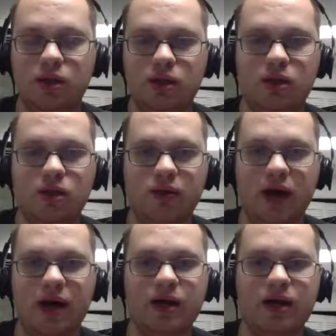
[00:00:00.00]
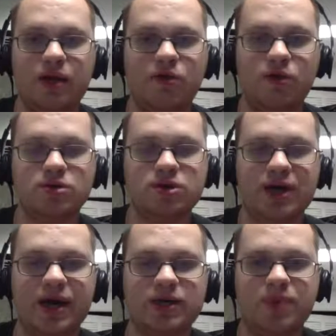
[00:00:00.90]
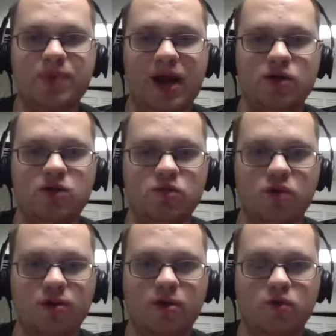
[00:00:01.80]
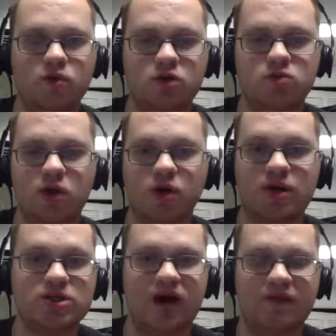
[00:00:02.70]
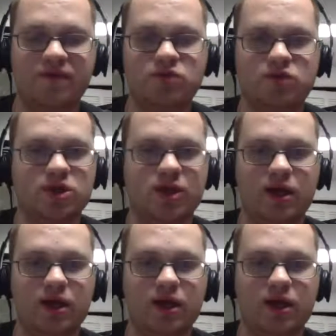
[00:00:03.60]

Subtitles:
You got to get those guys back into what their roles were when this offense was clicking.